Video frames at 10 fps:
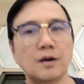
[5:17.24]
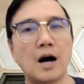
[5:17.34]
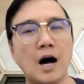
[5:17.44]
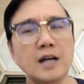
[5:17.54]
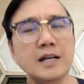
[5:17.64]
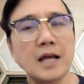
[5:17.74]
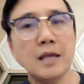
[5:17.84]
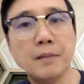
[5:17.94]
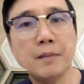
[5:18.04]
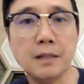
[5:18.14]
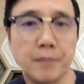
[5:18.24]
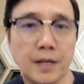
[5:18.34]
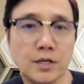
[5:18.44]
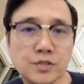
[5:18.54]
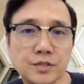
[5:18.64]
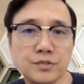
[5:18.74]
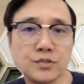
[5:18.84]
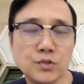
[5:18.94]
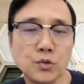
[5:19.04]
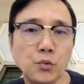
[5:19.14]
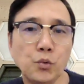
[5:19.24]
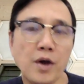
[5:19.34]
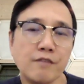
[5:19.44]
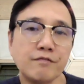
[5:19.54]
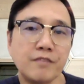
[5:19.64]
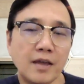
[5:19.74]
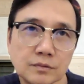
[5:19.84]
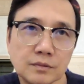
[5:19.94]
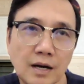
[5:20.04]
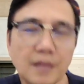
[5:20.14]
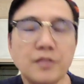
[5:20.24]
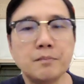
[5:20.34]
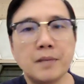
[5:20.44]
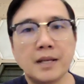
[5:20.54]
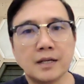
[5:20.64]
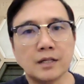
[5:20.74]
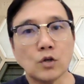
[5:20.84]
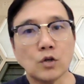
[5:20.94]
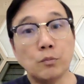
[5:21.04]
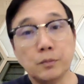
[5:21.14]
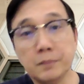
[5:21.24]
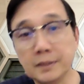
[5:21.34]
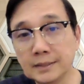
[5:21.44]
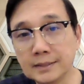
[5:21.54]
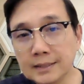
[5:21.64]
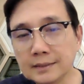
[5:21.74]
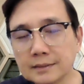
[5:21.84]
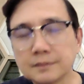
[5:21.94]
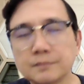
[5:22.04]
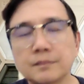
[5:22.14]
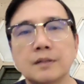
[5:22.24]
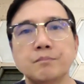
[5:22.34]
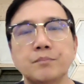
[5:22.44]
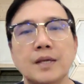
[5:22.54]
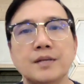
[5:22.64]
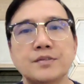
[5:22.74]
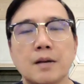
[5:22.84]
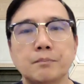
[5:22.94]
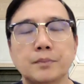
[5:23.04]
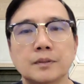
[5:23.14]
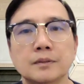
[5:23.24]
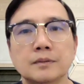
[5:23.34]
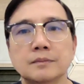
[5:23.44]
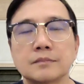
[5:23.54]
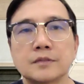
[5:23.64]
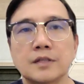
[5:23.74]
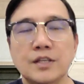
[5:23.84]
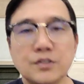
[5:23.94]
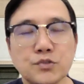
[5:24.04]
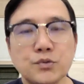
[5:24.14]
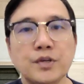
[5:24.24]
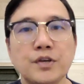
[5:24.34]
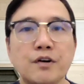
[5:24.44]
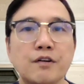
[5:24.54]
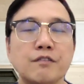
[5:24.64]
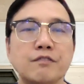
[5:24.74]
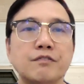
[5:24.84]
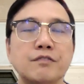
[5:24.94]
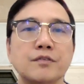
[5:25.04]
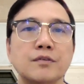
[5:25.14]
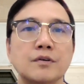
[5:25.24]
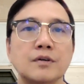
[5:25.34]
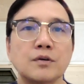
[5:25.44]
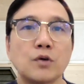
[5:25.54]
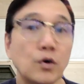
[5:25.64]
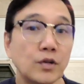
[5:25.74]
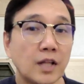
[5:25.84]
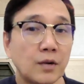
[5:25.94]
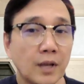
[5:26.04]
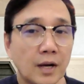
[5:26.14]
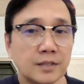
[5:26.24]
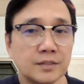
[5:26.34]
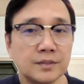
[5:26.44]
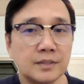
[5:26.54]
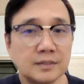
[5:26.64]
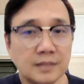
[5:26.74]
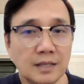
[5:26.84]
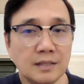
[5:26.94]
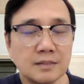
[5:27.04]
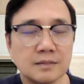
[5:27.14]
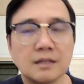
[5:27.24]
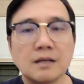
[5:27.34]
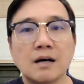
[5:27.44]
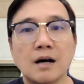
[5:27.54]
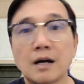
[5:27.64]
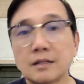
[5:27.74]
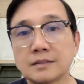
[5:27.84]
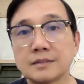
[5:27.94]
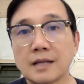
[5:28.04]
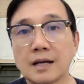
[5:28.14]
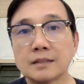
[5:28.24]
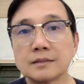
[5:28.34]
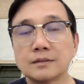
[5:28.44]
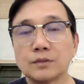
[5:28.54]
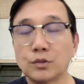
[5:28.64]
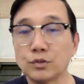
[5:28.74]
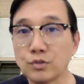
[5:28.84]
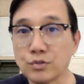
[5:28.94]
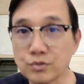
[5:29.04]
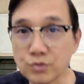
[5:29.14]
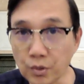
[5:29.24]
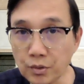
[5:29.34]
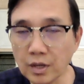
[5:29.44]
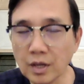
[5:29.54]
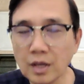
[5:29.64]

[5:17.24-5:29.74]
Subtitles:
Are diabetic patients who have other medical comorbidities, example, history of coronary artery disease, heart attacks, or stroke,